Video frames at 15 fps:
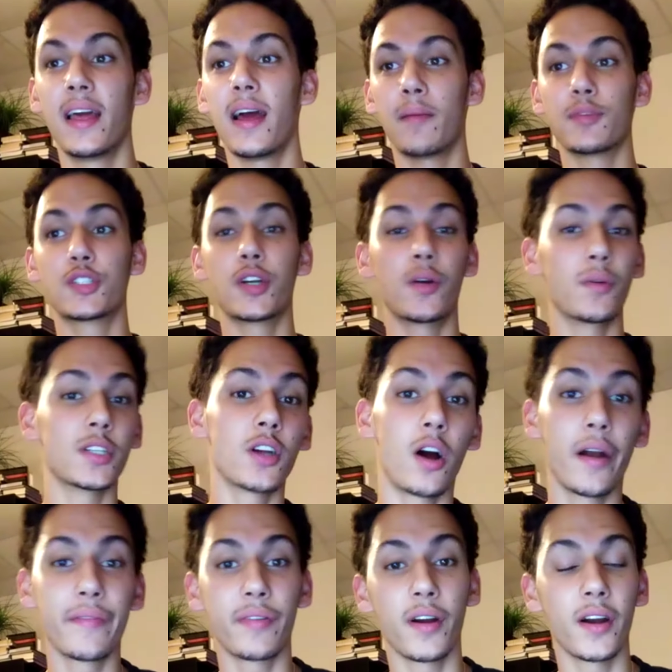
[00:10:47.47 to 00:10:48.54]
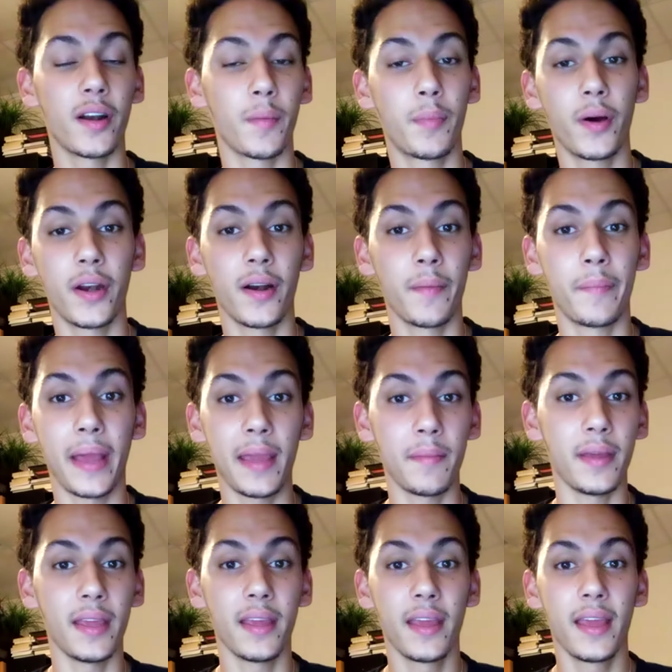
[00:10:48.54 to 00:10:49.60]
I'm sure it was hard for her to put her
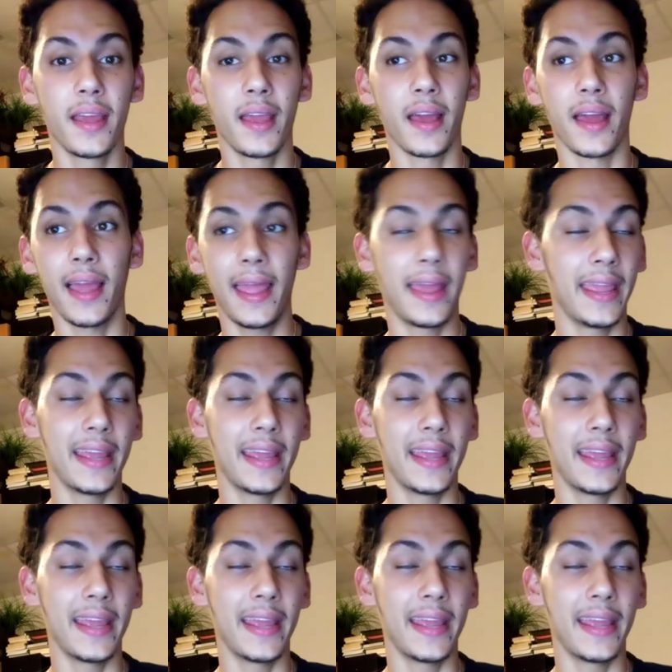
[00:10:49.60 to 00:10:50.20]
baby eh,